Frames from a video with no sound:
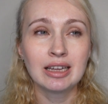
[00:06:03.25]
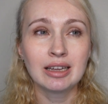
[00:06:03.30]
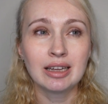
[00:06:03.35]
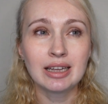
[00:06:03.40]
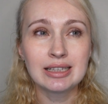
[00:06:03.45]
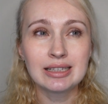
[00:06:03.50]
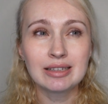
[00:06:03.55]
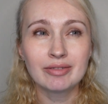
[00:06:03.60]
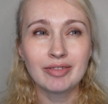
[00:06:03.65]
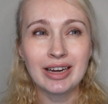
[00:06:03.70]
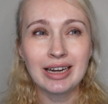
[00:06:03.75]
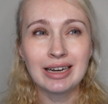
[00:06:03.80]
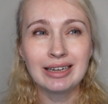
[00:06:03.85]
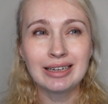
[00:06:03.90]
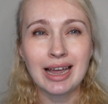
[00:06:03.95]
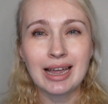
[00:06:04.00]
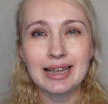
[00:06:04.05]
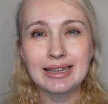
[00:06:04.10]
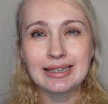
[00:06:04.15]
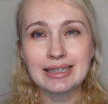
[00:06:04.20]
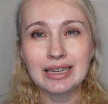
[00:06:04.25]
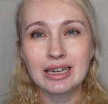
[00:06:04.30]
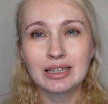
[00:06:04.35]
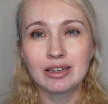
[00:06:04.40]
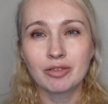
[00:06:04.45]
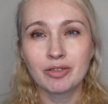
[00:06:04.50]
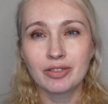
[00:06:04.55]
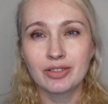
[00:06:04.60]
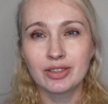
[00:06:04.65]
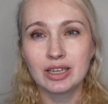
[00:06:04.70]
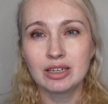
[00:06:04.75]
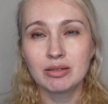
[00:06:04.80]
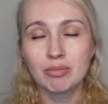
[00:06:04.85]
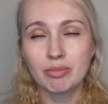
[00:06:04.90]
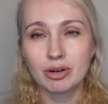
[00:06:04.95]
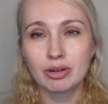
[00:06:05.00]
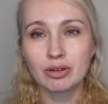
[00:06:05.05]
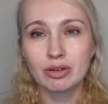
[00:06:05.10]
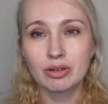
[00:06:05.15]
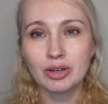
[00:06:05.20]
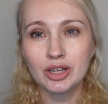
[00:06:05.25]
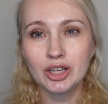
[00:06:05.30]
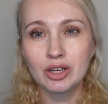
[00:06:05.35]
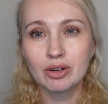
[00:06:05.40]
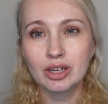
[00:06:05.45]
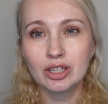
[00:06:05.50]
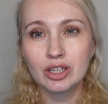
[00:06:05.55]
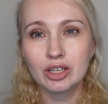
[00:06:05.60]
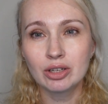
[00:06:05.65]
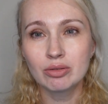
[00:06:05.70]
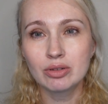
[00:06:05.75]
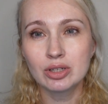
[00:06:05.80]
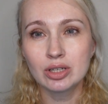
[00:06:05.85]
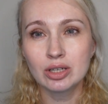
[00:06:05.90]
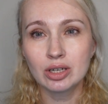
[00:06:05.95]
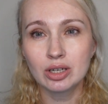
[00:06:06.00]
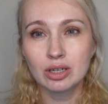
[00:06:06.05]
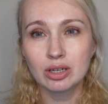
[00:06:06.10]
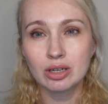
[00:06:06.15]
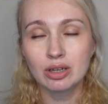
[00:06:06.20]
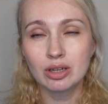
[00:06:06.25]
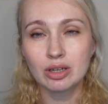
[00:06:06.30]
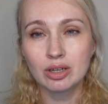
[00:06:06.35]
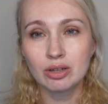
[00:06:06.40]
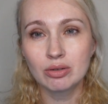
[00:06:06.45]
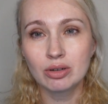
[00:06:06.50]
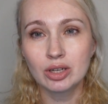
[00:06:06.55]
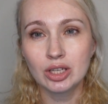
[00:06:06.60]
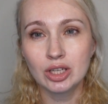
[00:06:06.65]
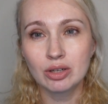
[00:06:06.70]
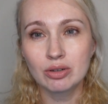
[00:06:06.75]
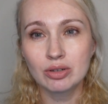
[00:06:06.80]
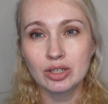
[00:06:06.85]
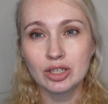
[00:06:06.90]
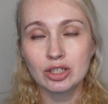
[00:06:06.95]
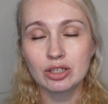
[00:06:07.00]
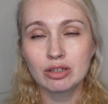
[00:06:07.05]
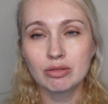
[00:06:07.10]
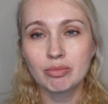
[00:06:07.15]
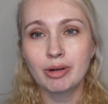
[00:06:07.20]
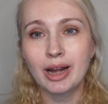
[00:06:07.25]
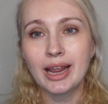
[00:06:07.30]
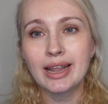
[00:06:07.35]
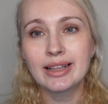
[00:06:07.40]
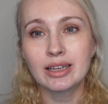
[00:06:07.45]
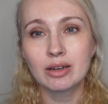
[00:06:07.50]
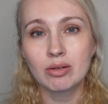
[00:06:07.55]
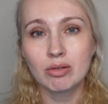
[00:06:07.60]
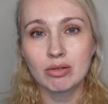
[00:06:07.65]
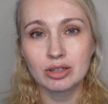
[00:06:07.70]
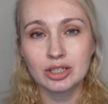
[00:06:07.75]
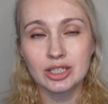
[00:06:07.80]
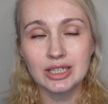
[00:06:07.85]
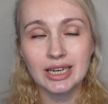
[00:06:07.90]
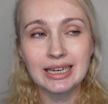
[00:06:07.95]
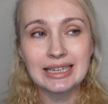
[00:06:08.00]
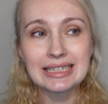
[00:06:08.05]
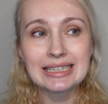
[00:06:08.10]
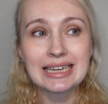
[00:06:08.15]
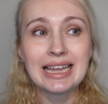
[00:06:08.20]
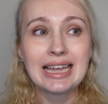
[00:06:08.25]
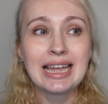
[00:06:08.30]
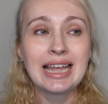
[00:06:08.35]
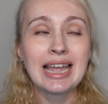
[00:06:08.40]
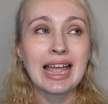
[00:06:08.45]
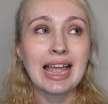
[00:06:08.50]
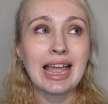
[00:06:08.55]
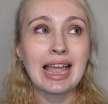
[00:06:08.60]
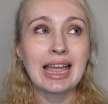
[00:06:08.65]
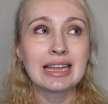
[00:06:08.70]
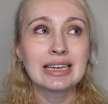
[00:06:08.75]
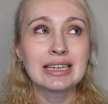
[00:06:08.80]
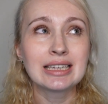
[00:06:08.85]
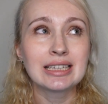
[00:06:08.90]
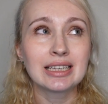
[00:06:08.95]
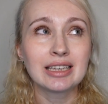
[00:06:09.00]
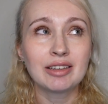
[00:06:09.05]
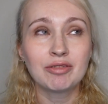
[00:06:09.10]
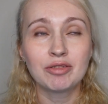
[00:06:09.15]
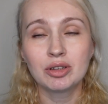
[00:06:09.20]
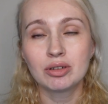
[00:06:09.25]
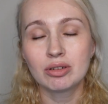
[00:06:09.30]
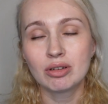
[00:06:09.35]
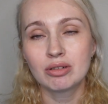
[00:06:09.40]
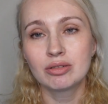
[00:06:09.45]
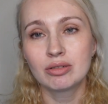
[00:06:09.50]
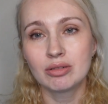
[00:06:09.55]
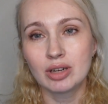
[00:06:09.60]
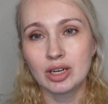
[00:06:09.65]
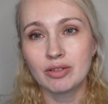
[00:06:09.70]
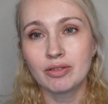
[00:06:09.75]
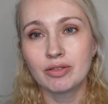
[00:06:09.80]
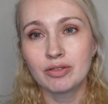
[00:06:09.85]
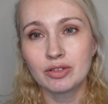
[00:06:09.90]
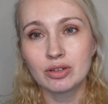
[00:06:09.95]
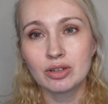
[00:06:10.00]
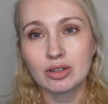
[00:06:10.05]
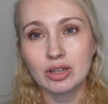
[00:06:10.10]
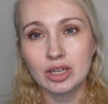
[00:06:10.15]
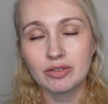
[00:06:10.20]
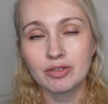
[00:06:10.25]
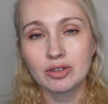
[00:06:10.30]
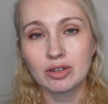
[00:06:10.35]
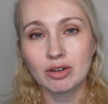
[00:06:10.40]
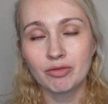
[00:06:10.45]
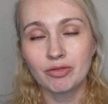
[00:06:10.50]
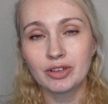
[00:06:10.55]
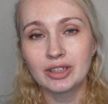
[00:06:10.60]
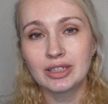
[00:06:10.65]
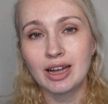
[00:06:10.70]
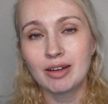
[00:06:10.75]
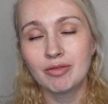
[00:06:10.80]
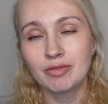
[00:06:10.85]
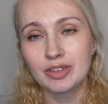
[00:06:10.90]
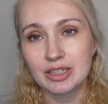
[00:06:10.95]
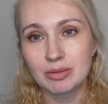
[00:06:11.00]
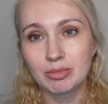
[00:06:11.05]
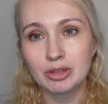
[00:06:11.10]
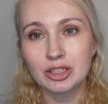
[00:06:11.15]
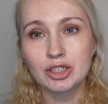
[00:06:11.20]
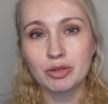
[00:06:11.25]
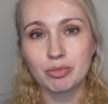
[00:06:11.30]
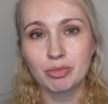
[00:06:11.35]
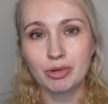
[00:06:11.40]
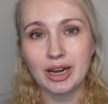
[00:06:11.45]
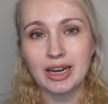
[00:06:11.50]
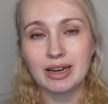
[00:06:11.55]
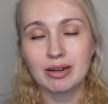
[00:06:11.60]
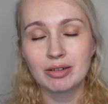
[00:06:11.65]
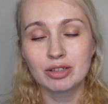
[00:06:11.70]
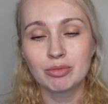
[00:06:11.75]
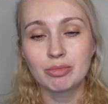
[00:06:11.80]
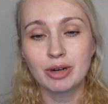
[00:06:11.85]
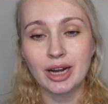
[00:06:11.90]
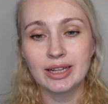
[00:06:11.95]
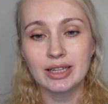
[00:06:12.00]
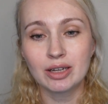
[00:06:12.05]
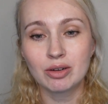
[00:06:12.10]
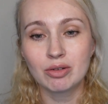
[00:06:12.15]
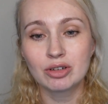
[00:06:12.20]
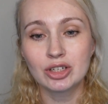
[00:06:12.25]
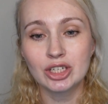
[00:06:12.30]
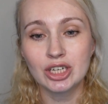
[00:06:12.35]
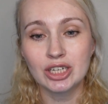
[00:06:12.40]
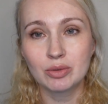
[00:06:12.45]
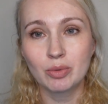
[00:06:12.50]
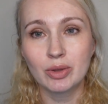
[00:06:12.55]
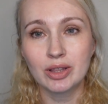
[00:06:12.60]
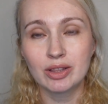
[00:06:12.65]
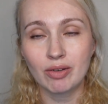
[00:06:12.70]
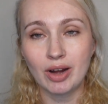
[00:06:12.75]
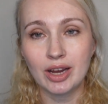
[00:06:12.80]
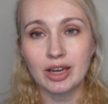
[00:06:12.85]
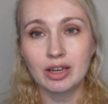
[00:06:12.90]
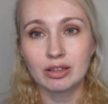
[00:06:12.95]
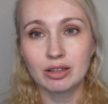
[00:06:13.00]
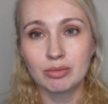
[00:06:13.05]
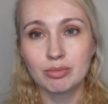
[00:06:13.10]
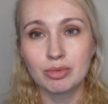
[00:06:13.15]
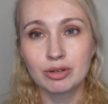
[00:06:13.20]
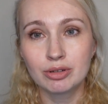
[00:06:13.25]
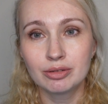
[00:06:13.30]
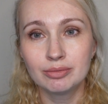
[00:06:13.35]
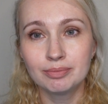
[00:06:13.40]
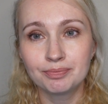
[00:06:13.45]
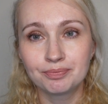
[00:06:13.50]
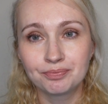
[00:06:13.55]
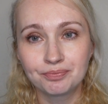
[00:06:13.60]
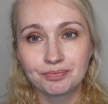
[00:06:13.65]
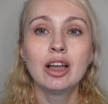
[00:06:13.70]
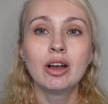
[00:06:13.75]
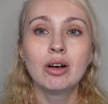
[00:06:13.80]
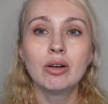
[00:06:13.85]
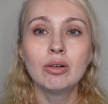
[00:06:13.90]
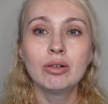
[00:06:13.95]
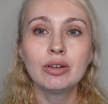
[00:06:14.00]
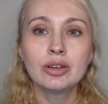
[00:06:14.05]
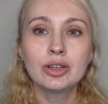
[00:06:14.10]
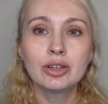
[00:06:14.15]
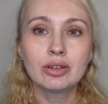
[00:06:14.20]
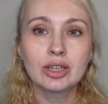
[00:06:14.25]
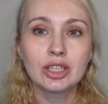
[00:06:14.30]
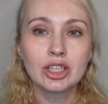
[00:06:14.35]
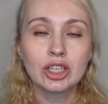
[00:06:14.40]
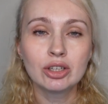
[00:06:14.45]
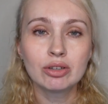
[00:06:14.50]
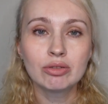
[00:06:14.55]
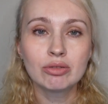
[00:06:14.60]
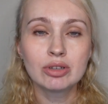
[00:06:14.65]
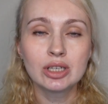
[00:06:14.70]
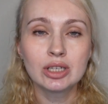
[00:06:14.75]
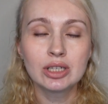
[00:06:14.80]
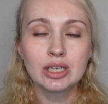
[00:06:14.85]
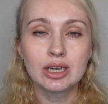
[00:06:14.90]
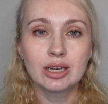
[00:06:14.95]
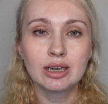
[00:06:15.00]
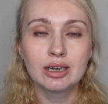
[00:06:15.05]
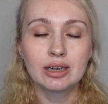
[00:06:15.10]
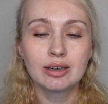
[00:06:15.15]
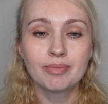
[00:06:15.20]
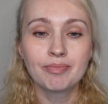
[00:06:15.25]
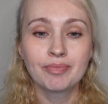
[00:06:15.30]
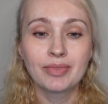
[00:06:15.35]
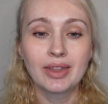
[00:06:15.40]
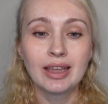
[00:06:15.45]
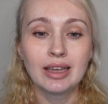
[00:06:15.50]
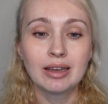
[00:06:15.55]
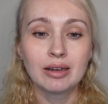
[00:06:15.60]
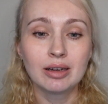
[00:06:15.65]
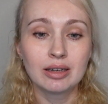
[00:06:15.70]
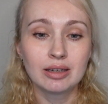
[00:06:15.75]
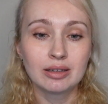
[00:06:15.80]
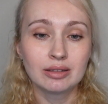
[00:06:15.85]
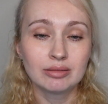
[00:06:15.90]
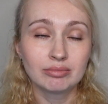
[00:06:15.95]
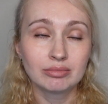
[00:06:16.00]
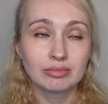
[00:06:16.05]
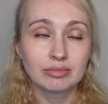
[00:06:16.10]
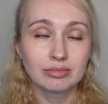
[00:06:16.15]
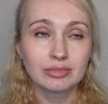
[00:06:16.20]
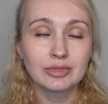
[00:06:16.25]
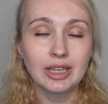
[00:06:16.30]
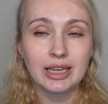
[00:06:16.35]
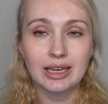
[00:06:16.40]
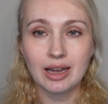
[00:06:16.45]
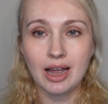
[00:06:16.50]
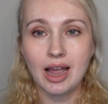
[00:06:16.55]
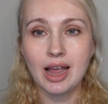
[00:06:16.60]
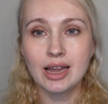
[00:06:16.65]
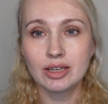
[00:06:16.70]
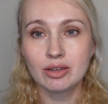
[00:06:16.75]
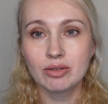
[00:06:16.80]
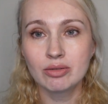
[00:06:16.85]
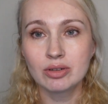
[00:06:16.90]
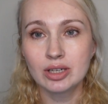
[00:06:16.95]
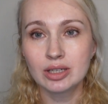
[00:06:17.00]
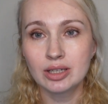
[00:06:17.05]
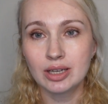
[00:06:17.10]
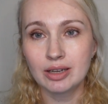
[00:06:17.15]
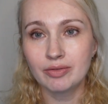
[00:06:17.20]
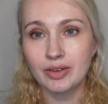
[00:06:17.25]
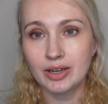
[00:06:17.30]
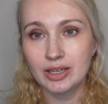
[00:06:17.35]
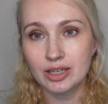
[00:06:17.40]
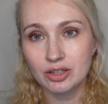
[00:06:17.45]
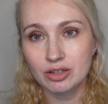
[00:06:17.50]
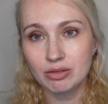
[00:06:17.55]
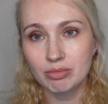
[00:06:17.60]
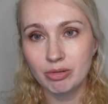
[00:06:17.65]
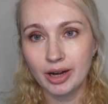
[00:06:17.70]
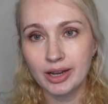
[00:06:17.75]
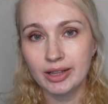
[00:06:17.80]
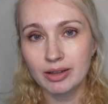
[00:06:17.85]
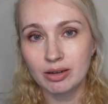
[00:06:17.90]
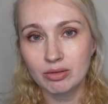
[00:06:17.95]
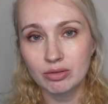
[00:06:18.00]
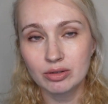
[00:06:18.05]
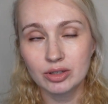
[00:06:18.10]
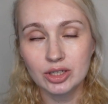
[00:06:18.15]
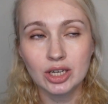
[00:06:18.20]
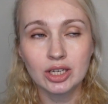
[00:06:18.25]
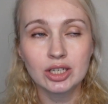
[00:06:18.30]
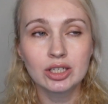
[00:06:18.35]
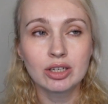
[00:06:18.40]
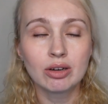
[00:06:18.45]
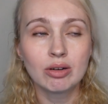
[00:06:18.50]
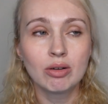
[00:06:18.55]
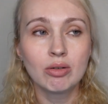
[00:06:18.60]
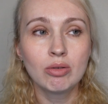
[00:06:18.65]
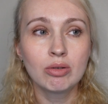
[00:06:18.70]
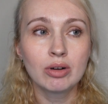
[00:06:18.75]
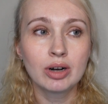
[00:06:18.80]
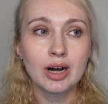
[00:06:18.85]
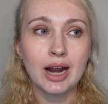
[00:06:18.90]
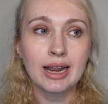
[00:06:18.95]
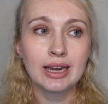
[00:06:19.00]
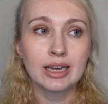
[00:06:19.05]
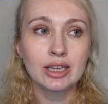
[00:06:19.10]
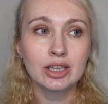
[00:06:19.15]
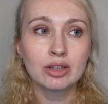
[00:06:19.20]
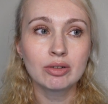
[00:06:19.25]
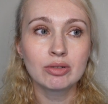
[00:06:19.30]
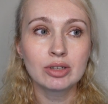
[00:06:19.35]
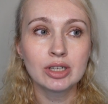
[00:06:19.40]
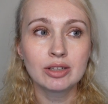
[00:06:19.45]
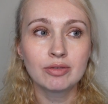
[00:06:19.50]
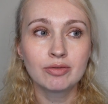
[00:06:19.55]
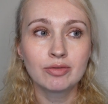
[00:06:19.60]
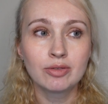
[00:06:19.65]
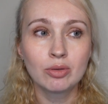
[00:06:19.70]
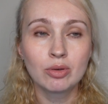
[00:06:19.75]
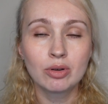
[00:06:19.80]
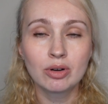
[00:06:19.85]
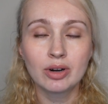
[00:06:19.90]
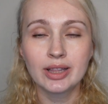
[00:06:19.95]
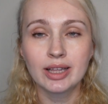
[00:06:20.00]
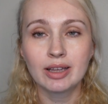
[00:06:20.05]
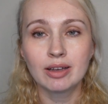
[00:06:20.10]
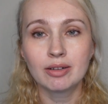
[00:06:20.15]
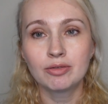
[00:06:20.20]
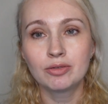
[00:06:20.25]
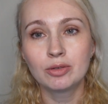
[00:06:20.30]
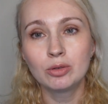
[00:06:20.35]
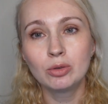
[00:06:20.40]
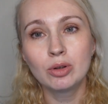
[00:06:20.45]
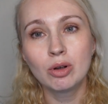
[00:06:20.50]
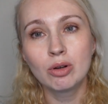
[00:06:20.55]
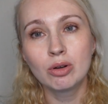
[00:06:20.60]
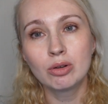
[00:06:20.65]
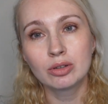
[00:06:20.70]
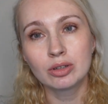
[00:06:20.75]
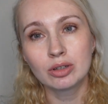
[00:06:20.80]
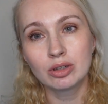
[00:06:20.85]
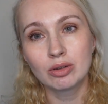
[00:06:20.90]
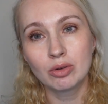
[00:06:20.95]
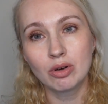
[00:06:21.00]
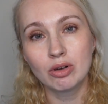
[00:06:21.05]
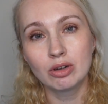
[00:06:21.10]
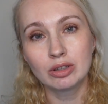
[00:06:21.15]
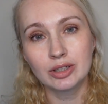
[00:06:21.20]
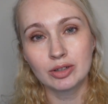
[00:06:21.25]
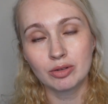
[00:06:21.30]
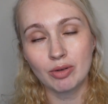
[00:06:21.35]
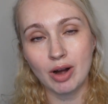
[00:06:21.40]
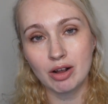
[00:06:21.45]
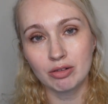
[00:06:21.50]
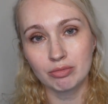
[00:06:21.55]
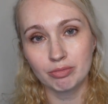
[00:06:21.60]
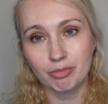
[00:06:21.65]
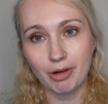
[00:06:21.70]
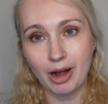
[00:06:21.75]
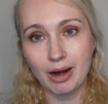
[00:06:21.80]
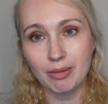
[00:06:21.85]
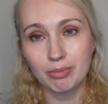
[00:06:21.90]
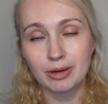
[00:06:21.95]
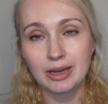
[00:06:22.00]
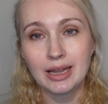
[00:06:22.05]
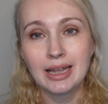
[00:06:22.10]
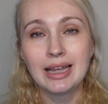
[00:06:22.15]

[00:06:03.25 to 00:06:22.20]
it's very nice kind of thin burr. You can use it. Uh, you can use it to break the contact and if you're not if you if you don't feel comfortable to break to break the contact with regular berm or you can use it um, uh, like I use it if I need to break the contact or I can use it for the full gold or gold crown prep